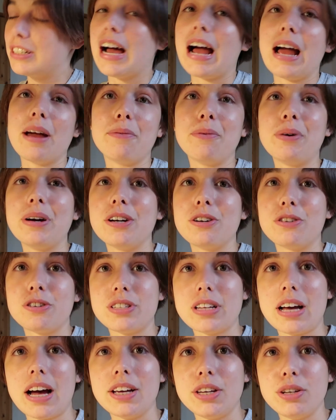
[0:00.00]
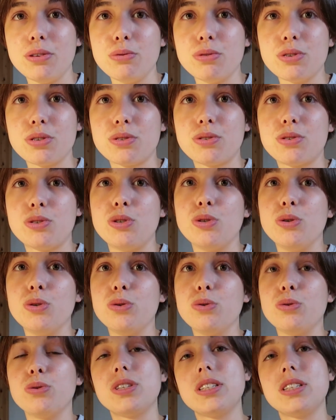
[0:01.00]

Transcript: time windows I use to